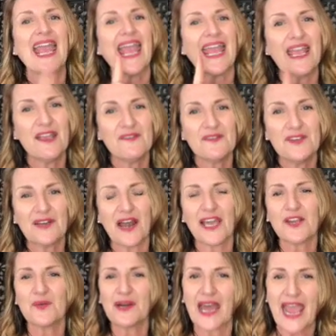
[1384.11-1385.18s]
If you
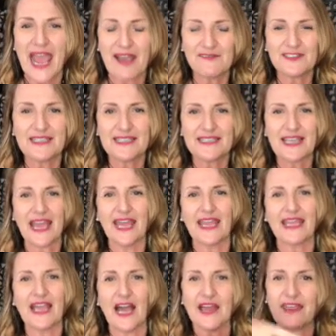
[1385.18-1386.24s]
like what I have to
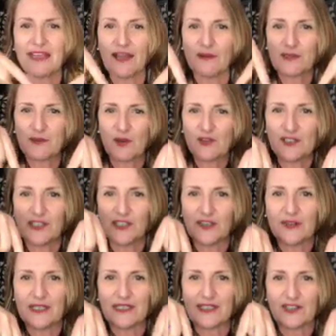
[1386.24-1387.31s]
say, I think I'm supposed to do
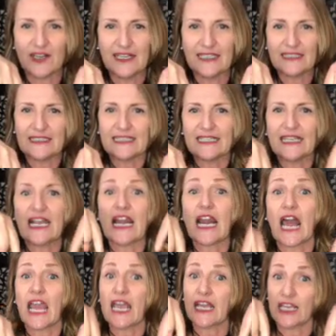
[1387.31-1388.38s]
this, right?
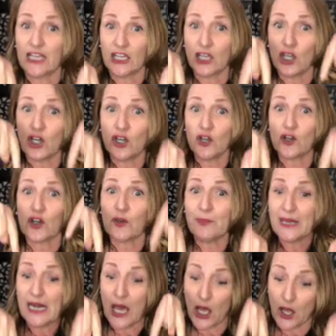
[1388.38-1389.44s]
Like, look
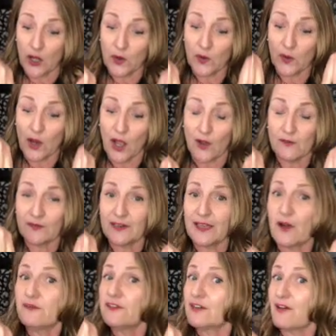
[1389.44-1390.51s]
below. Hopefully I'll
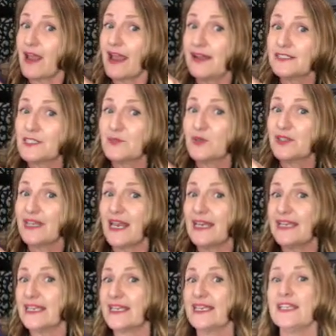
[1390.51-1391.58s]
figure out how to put that
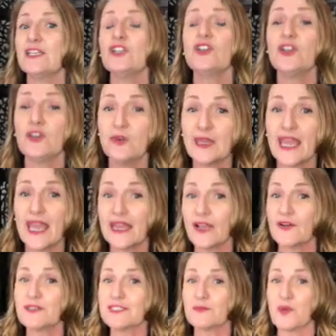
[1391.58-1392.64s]
link in. You can go
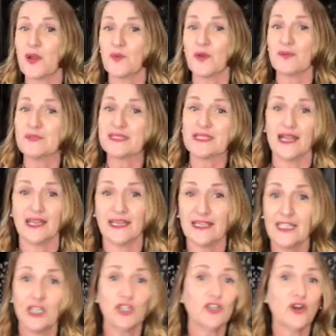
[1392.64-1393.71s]
to my website,
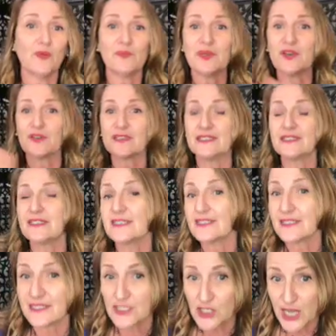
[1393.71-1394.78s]
not because this is
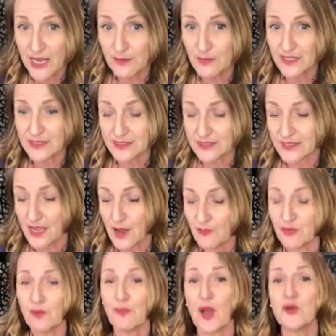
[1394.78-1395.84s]
a shameless
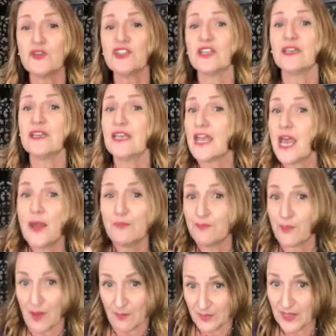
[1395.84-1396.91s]
promotion,
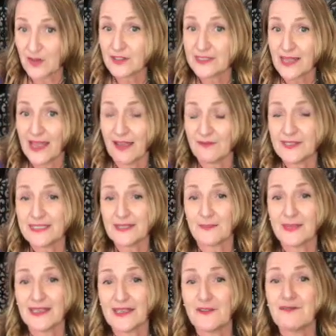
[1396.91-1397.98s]
but because I have
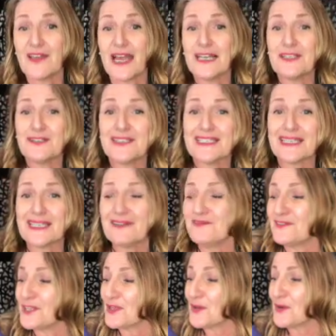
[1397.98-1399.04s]
something of value to give
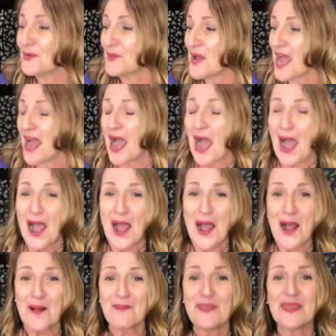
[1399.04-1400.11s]
you.
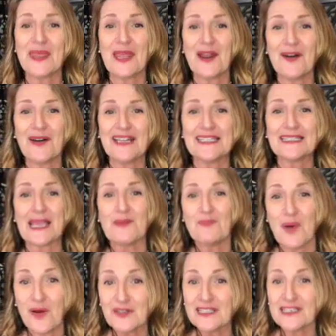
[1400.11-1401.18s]
There is a
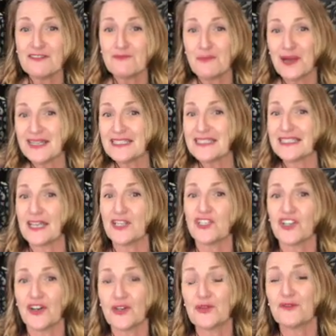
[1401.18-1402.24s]
positive mindset
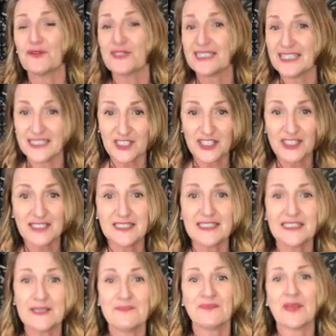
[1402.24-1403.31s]
journal for teachers
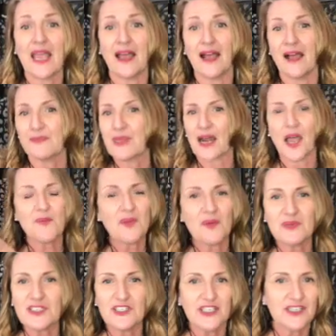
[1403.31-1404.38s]
that I
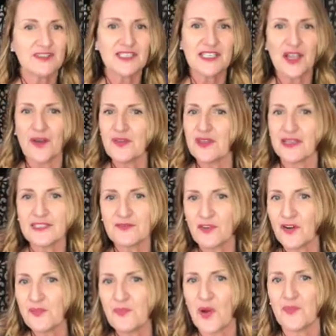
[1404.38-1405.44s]
published years ago that is very
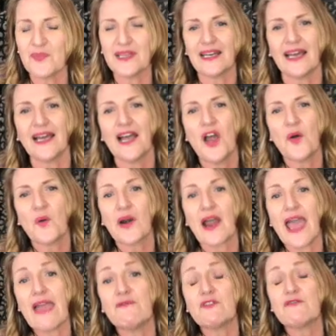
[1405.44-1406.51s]
popular. Well, I
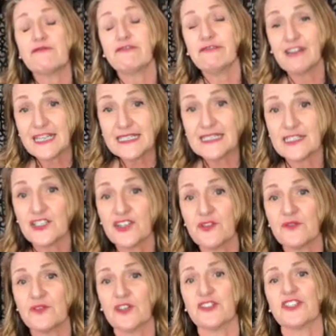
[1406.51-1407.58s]
have a free digital
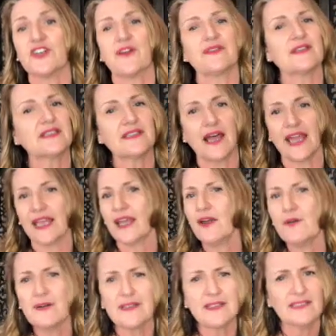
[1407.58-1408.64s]
version on the site. Go
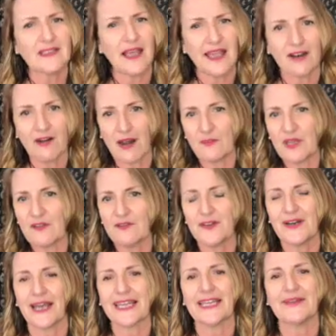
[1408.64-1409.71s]
to the site, grab it if you
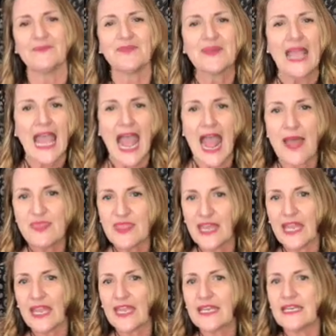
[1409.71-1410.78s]
like it. And
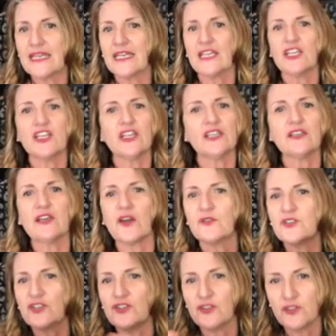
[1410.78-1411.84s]
then, you know,
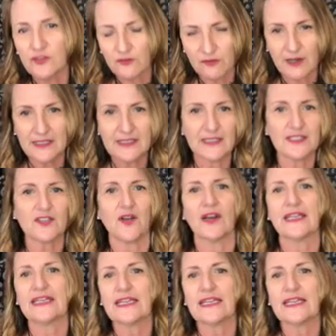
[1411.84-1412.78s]
do your friends a solid.